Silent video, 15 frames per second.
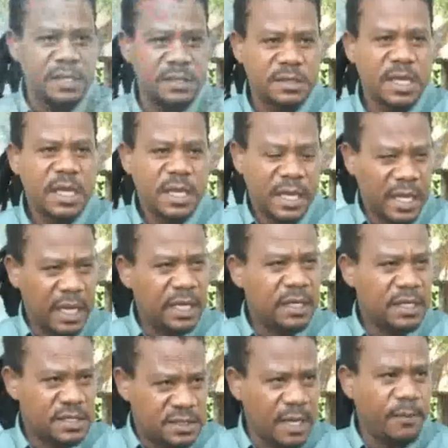is in
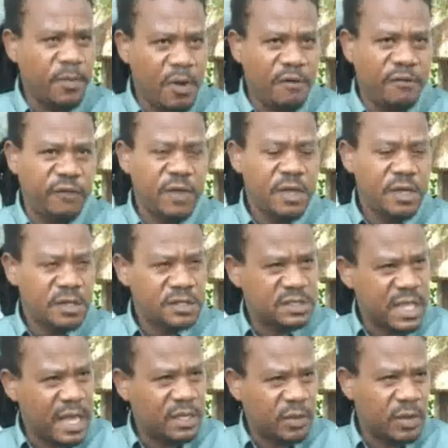the step of
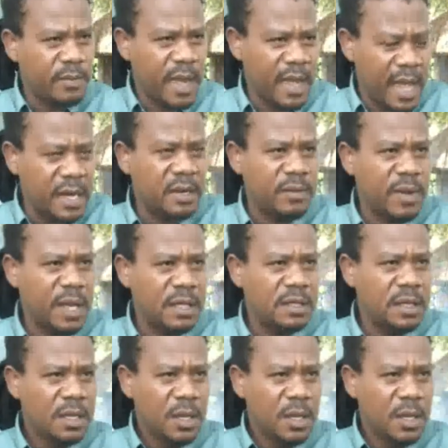slaughtering my animal